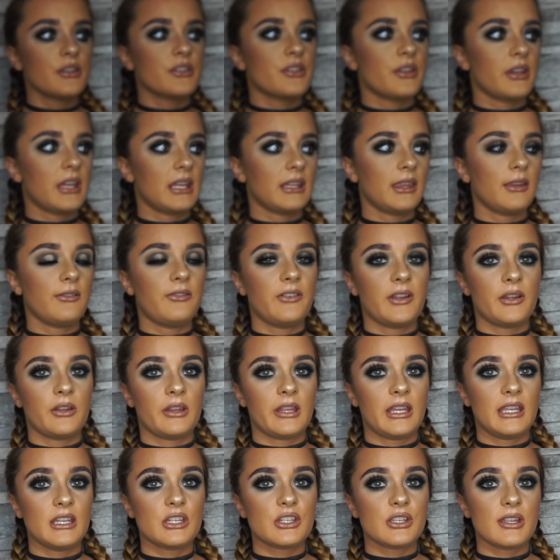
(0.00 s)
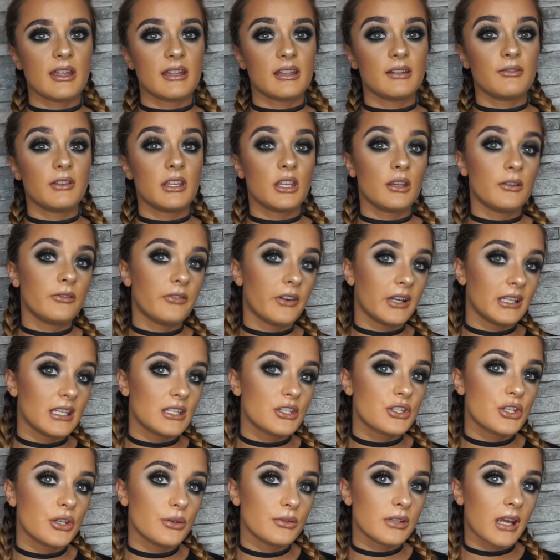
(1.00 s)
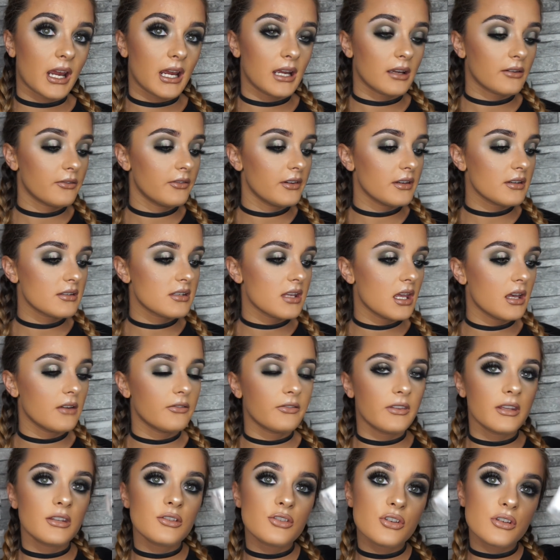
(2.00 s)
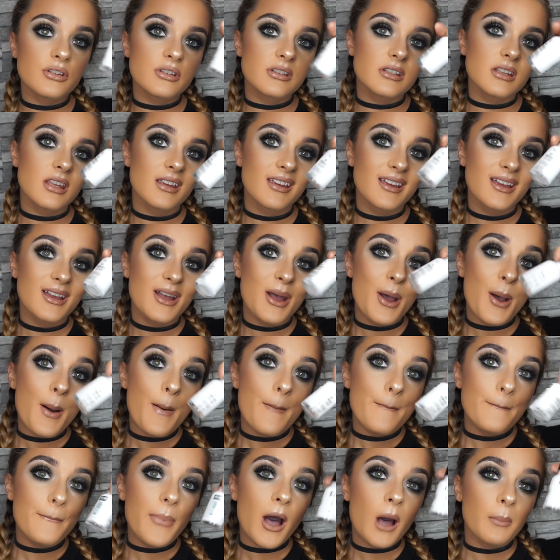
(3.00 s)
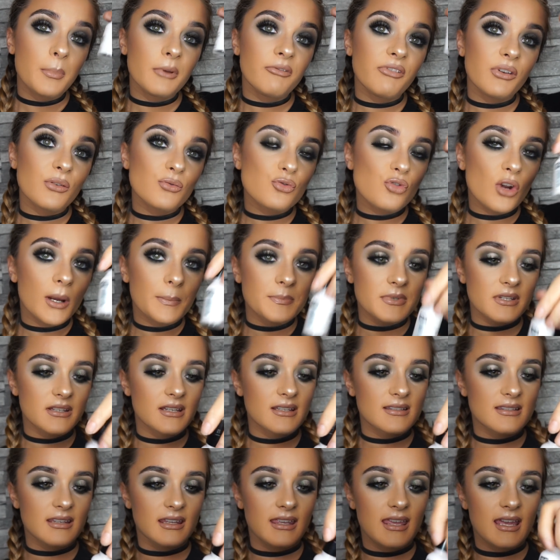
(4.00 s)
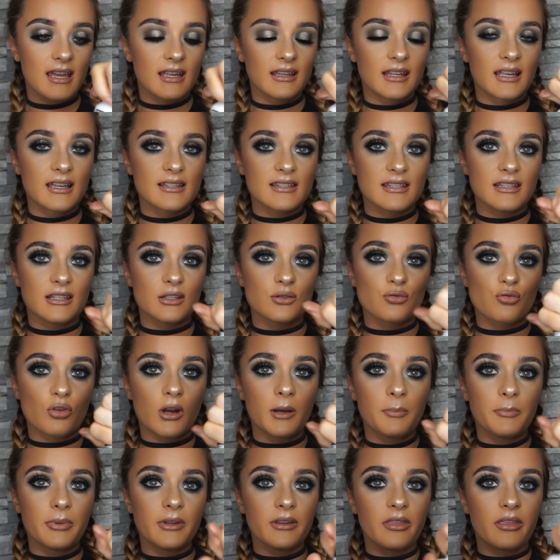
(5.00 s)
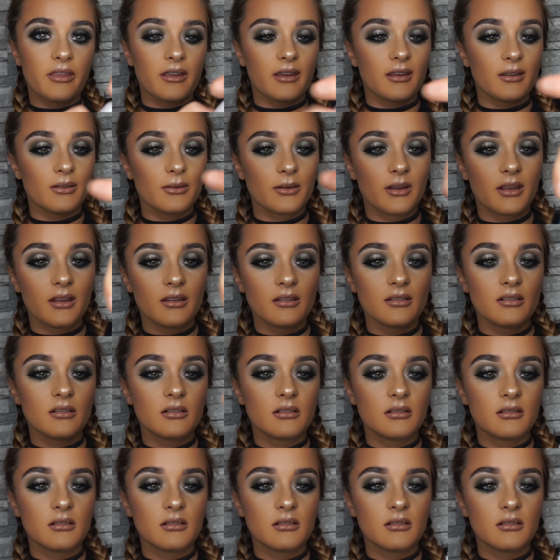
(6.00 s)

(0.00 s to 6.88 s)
So get the foundation, and if you do find it's too dark for yourself, then just pop a few drops of this. Again, it has a little droplet thing as well.